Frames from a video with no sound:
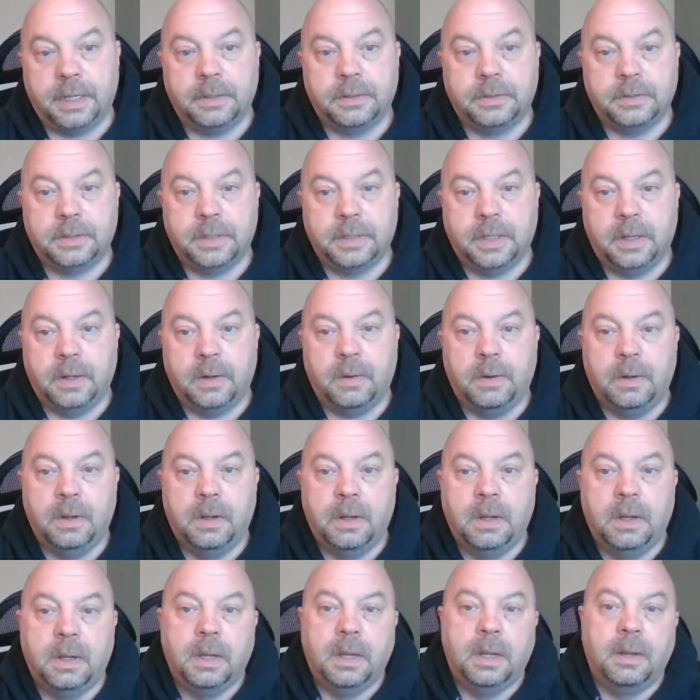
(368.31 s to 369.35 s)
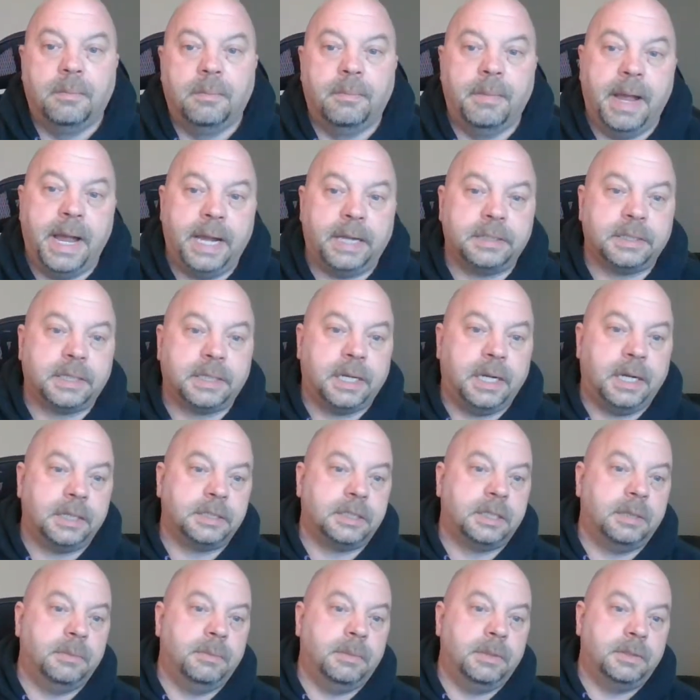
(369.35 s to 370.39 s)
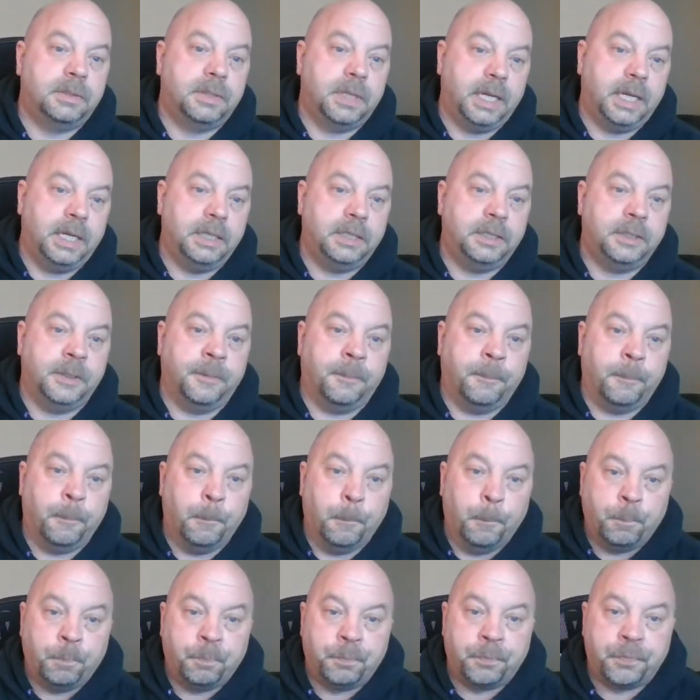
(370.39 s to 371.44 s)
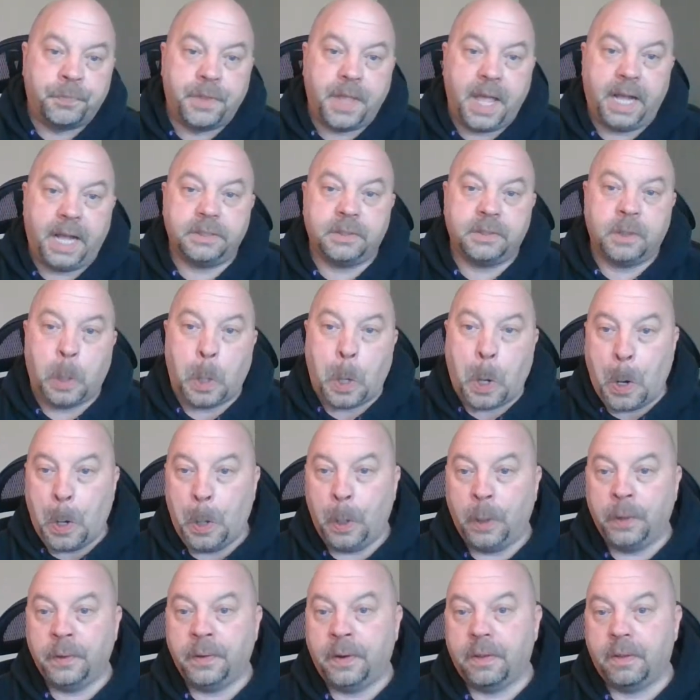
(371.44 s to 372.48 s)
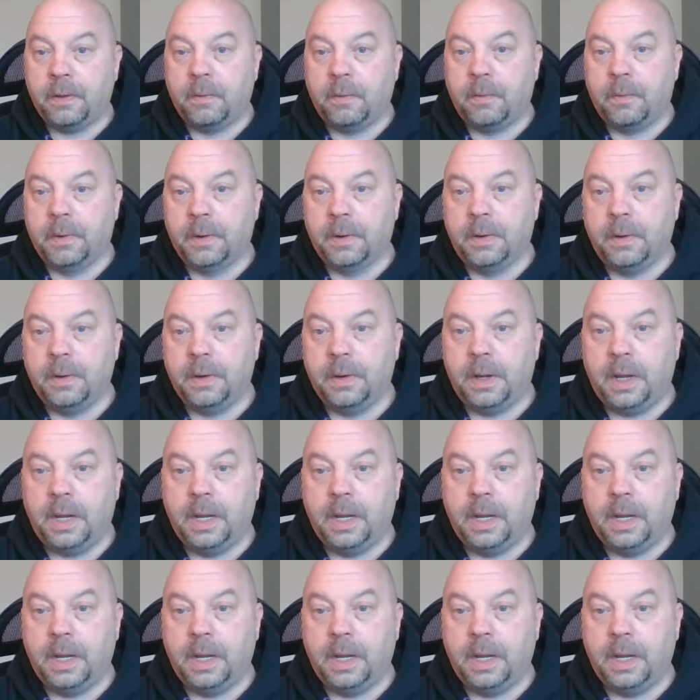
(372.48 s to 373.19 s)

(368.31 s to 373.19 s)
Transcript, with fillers: So Mass customization, that's a whole nother world.